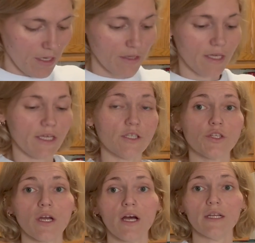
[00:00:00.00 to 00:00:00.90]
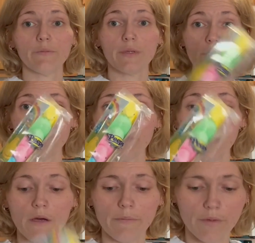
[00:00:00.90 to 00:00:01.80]
They each got a peep
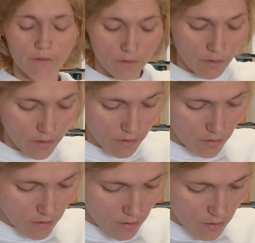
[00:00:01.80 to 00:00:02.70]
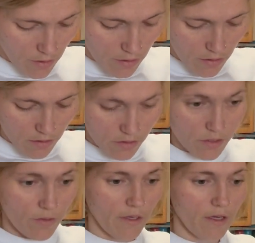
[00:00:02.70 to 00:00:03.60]
pop.
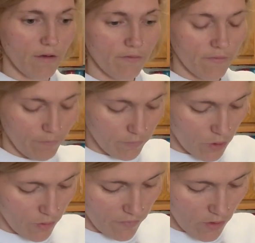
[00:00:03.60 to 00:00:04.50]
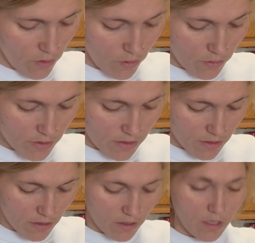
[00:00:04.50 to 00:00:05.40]
So I have 2 of those,
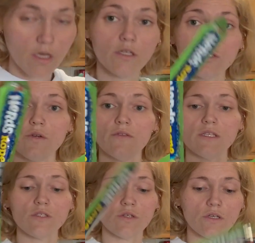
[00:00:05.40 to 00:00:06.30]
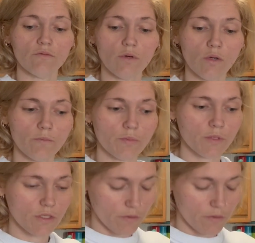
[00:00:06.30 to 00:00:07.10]
2 of these nerd ropes,